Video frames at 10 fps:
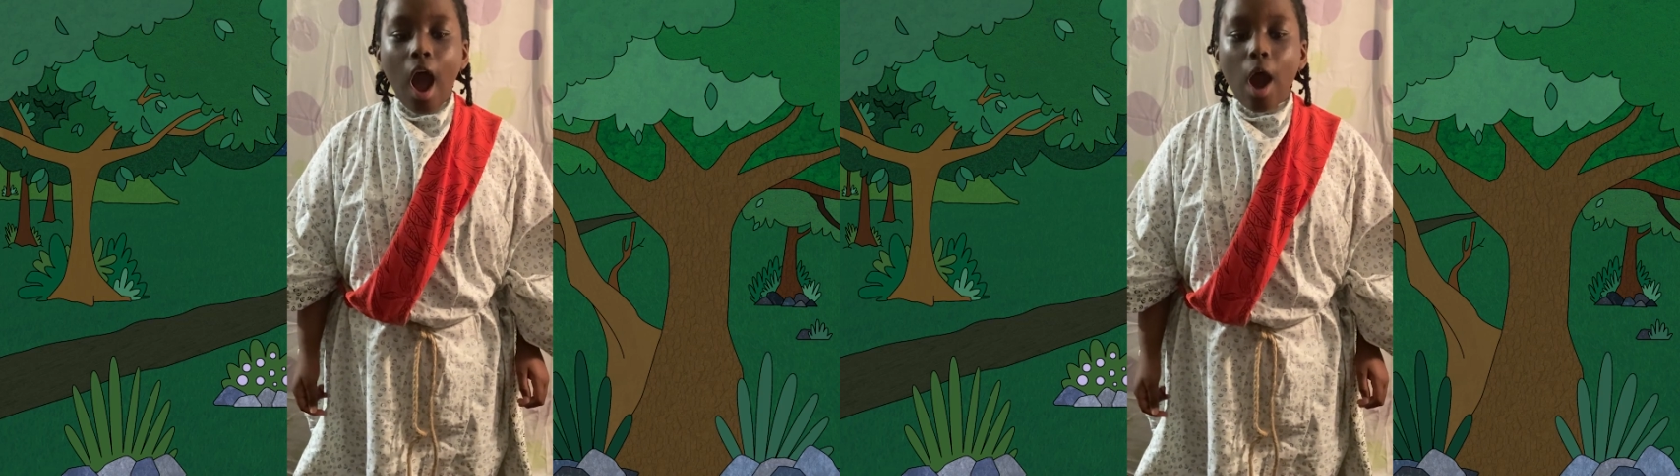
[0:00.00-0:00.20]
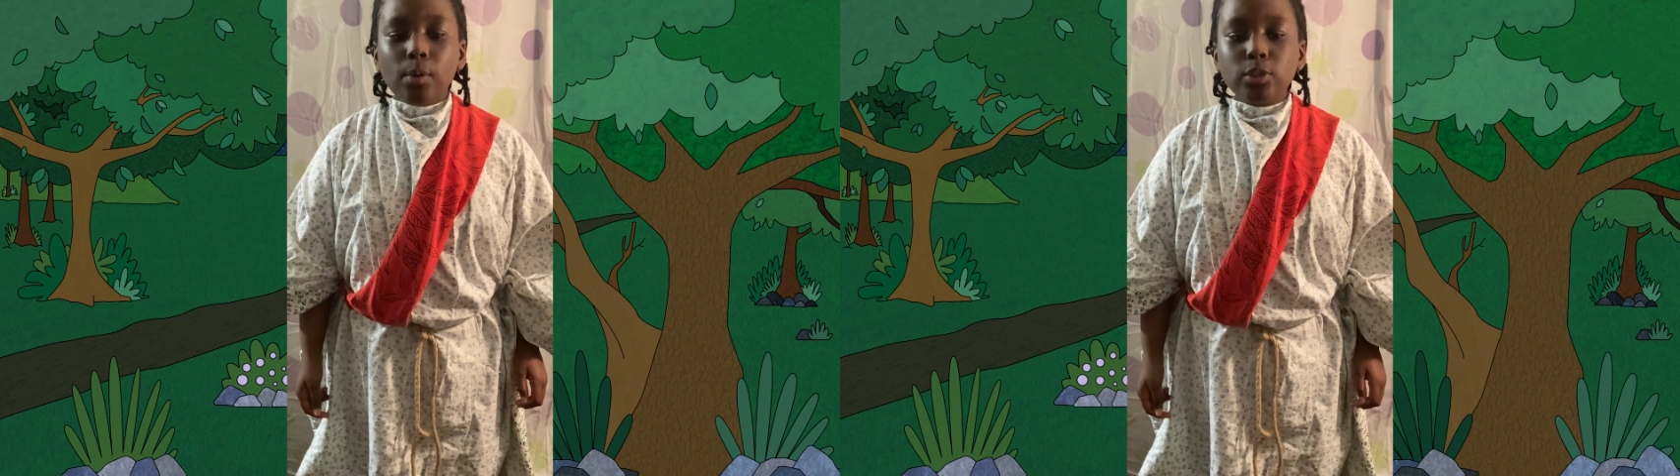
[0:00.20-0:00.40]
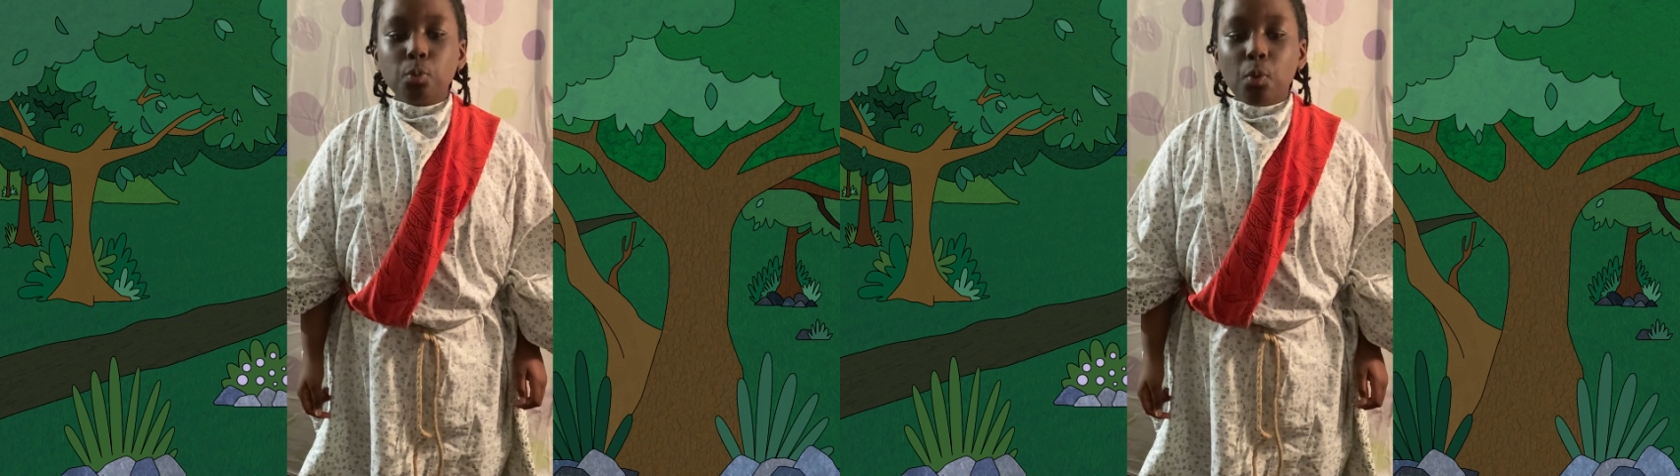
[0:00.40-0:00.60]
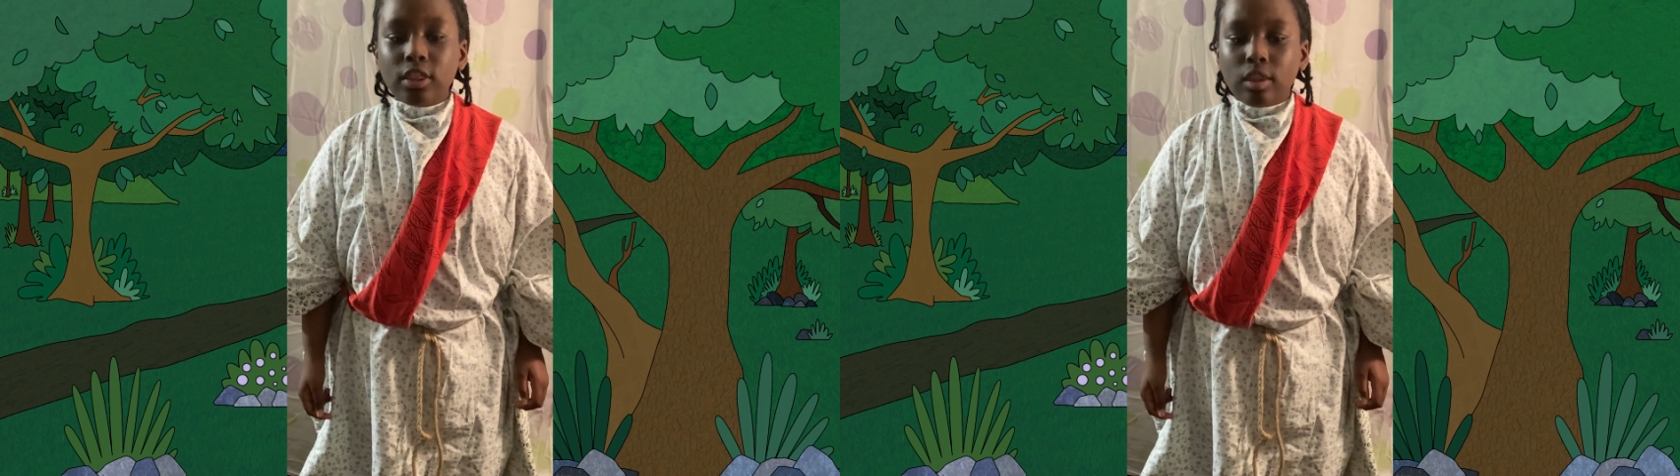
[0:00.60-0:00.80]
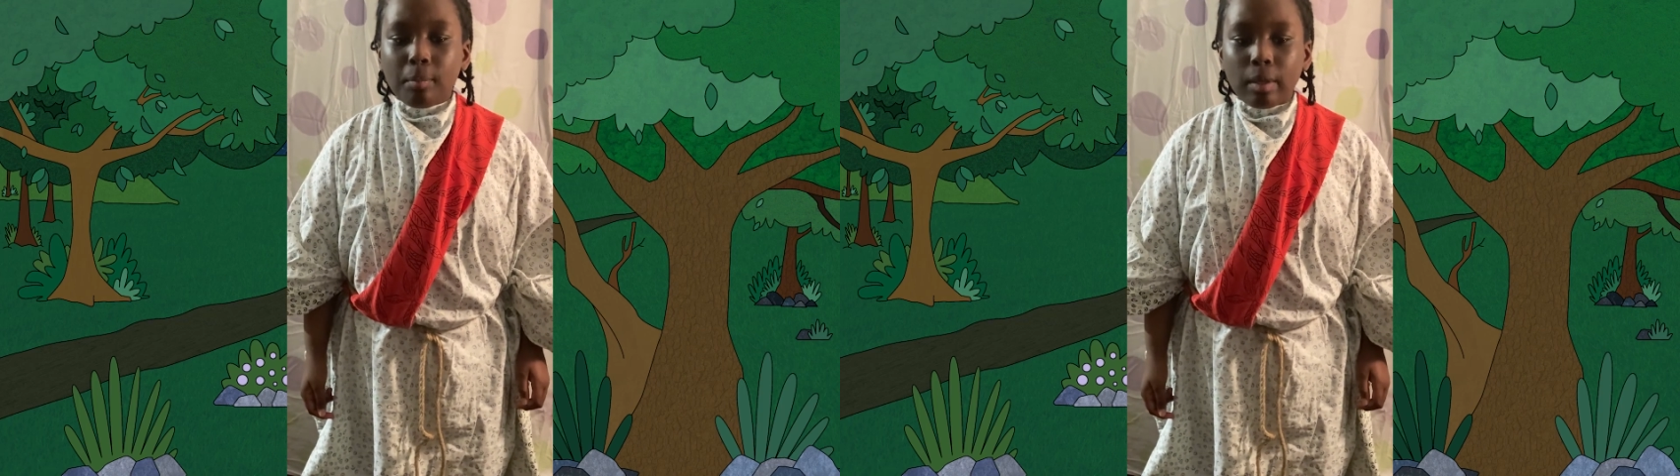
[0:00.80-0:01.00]
I was
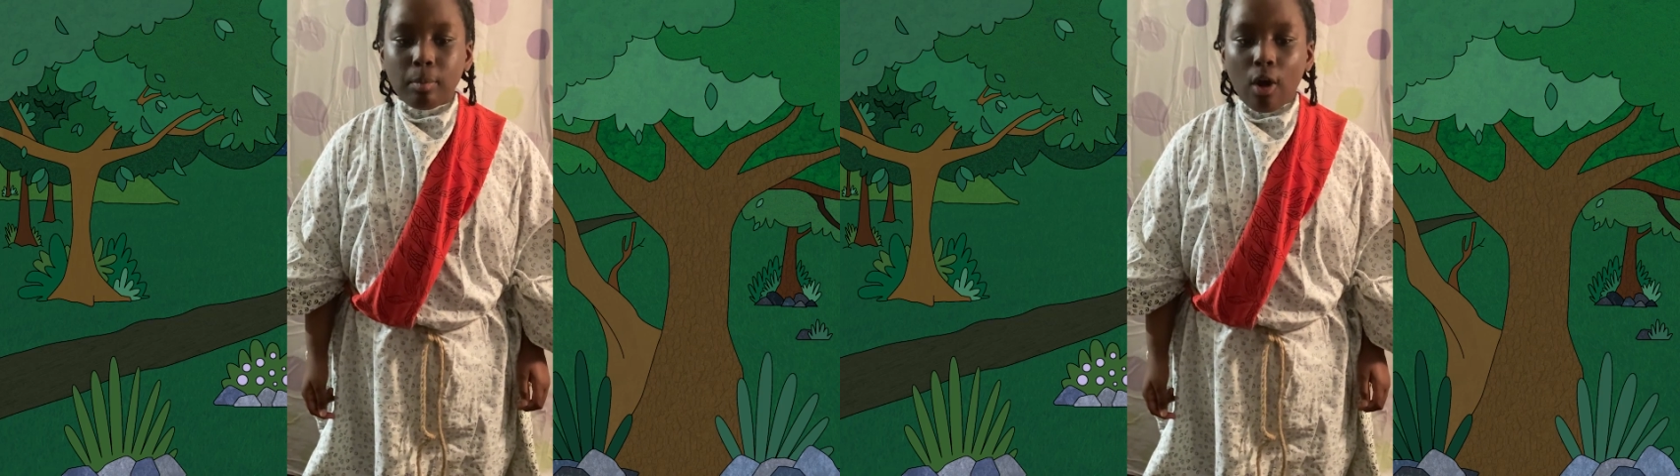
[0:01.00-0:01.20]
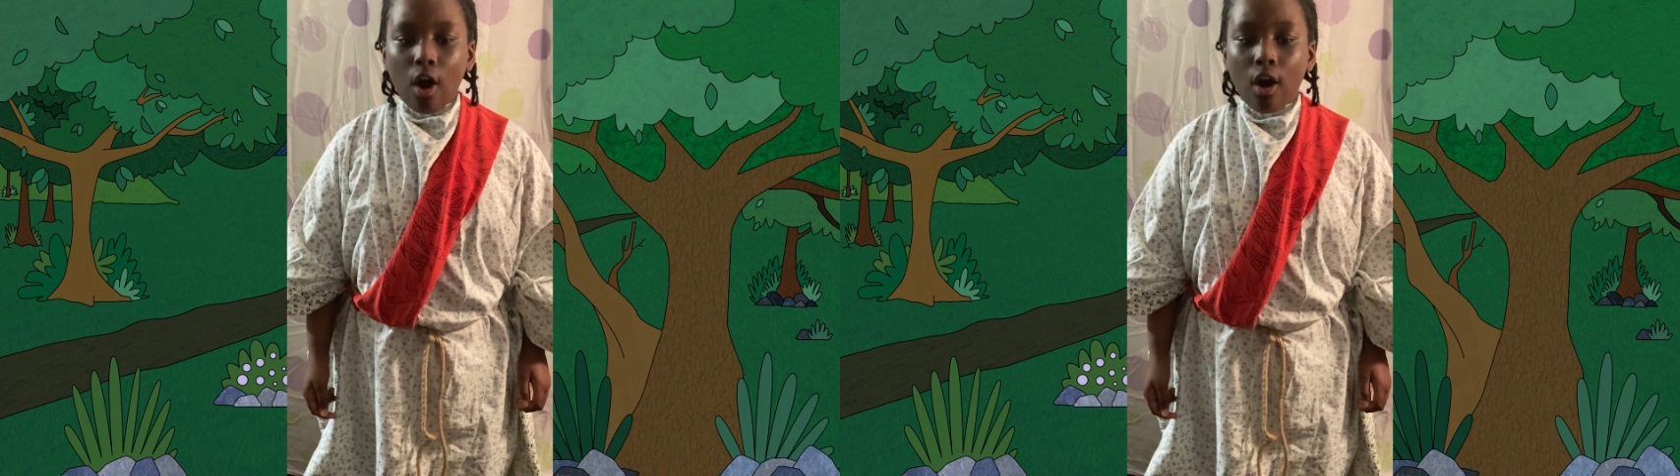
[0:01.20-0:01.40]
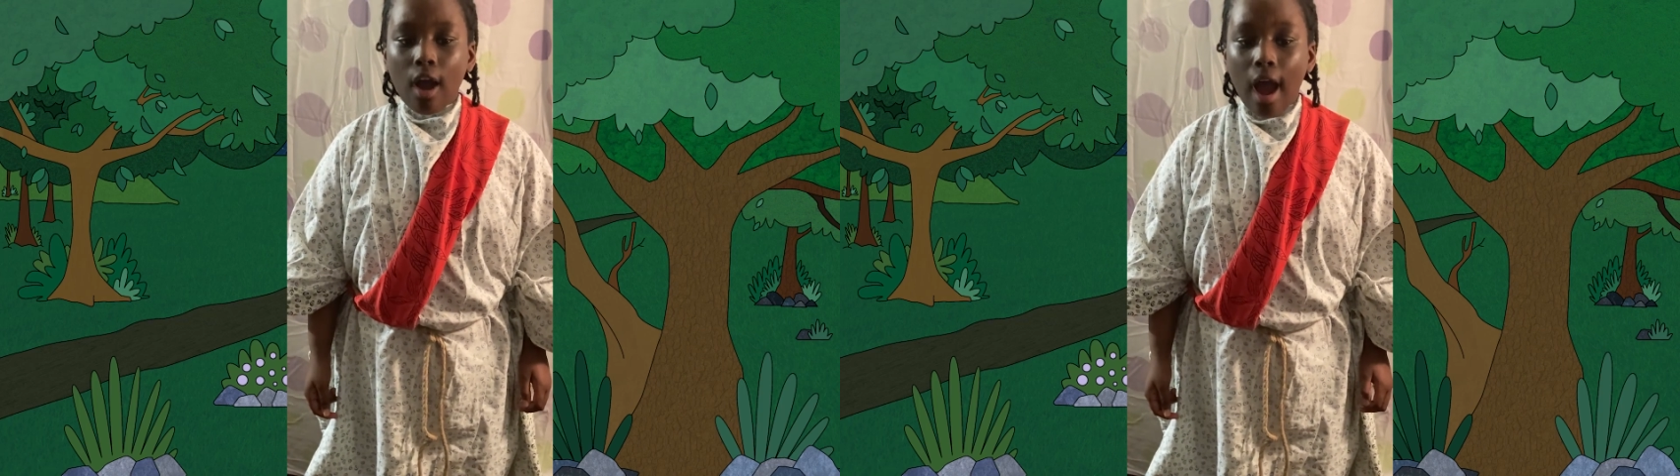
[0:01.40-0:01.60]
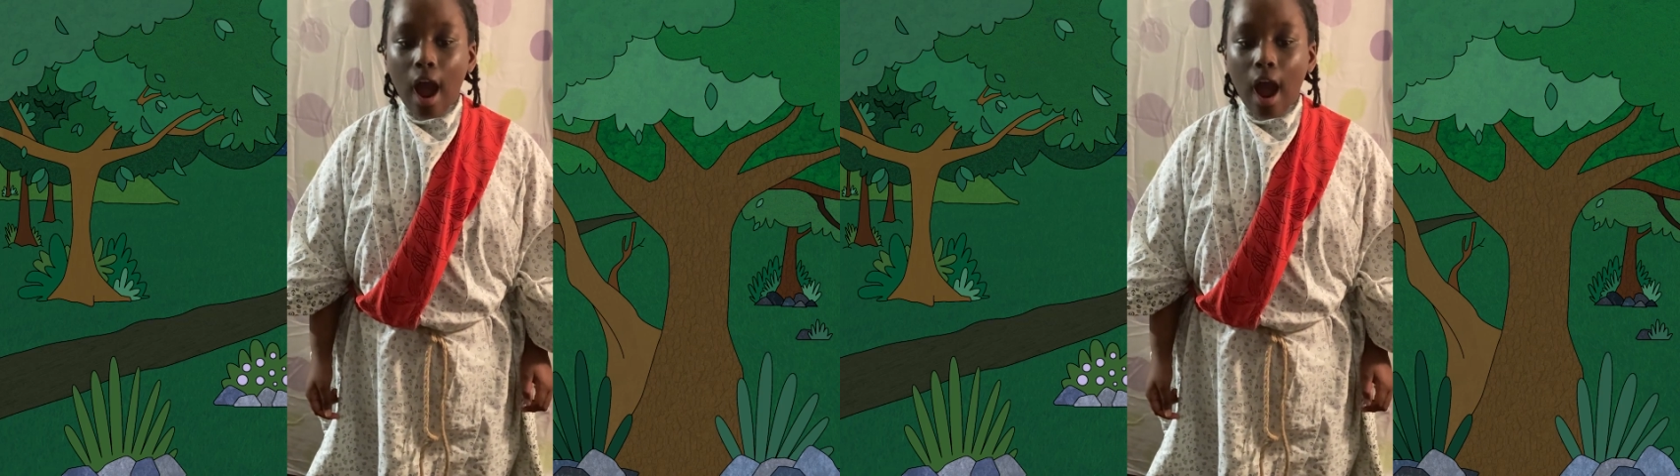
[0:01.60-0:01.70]
with the people